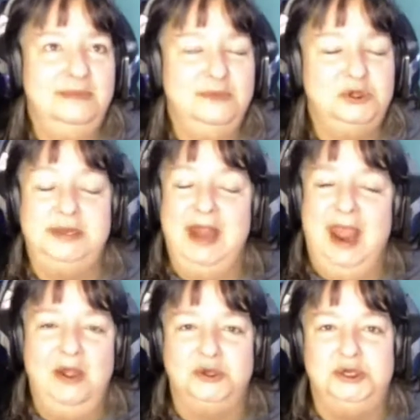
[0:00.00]
I
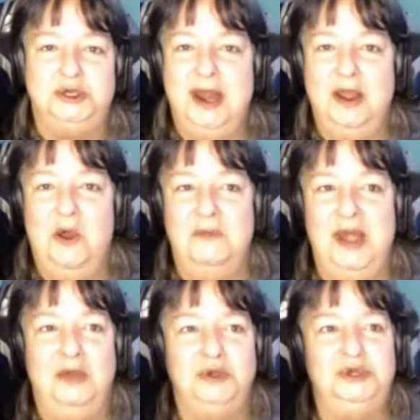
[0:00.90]
know she's not home
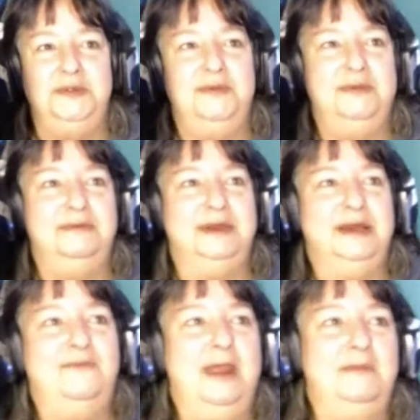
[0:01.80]
now. She's visiting
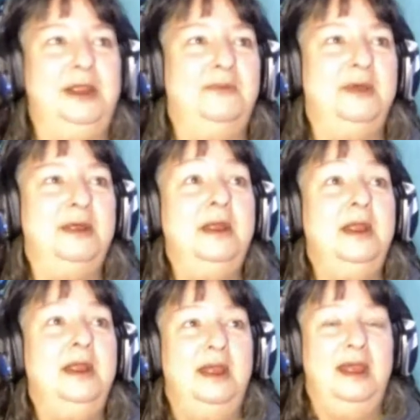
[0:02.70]
family, but
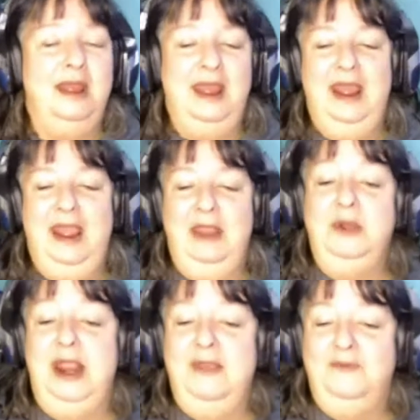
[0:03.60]
I would
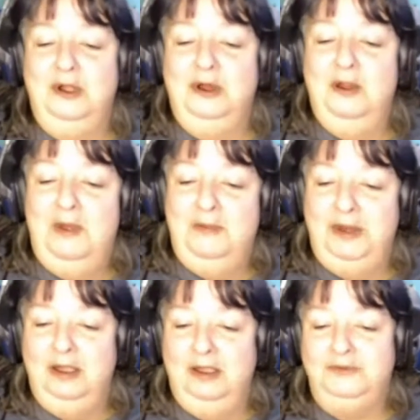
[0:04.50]
have her come up
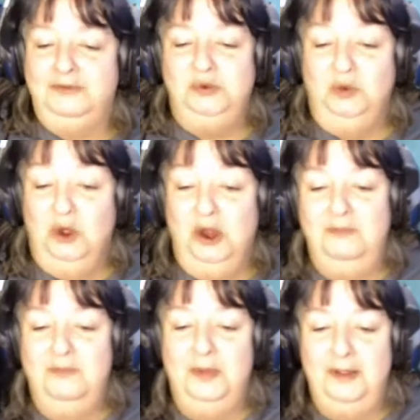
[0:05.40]
here if she would.
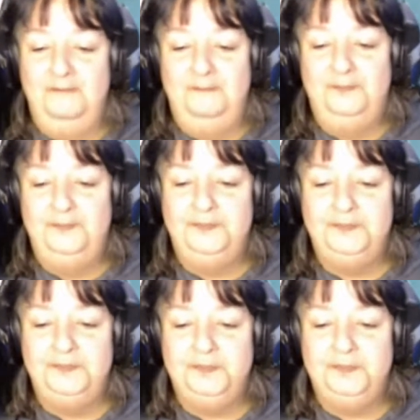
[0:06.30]
But
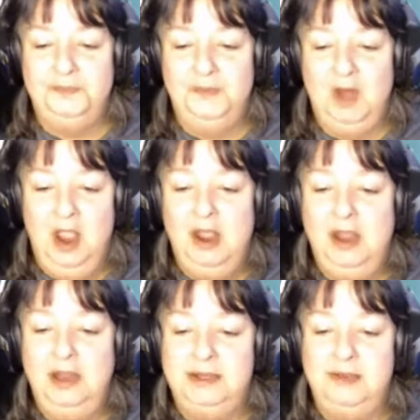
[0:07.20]

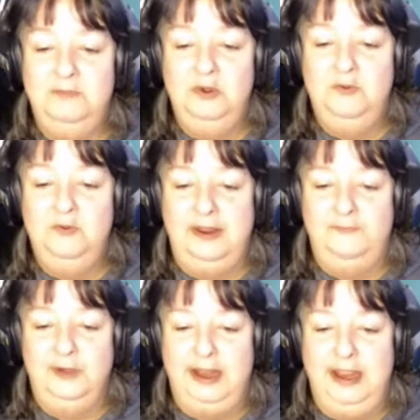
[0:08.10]
it's a movie,
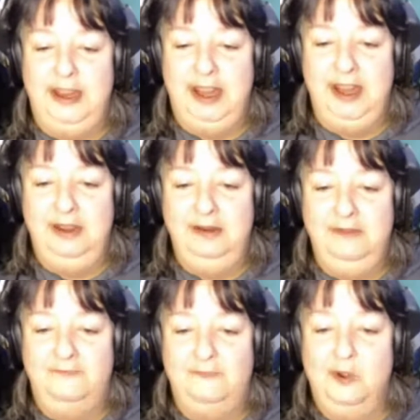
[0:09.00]
Freaky Geek, The
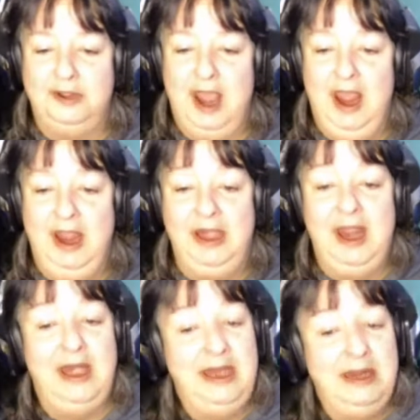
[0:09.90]
Fourth Kind,
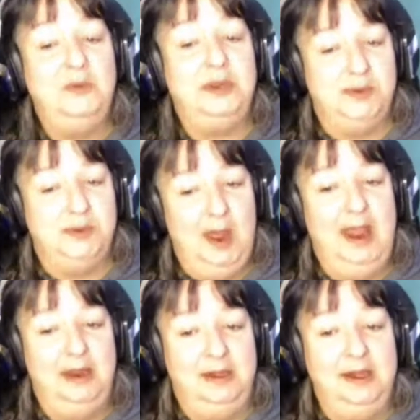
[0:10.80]
and it was
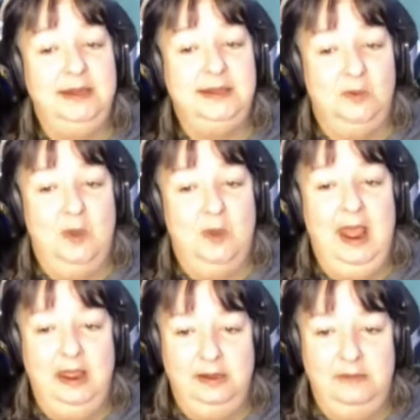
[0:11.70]
wild. It's a
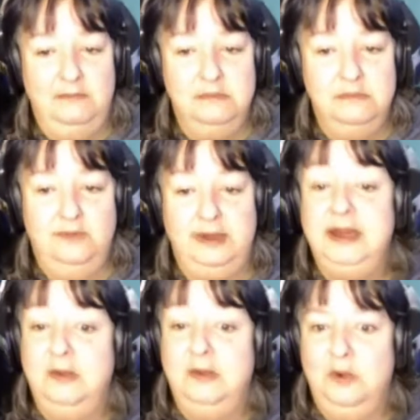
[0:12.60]
wild movie. Did
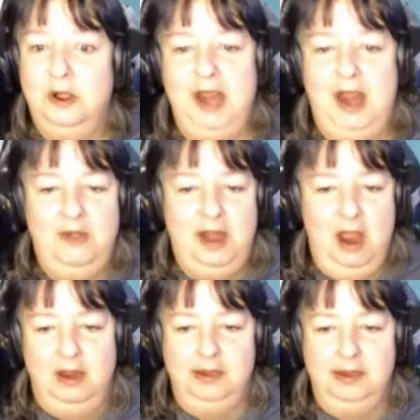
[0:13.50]
it work, Diary?
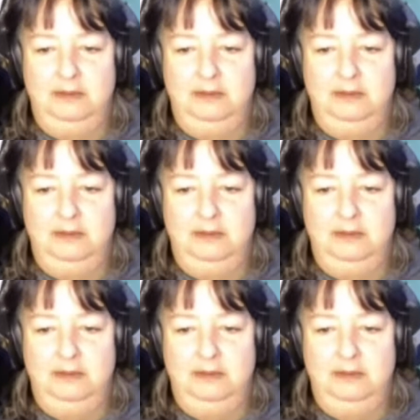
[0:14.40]
Awesome.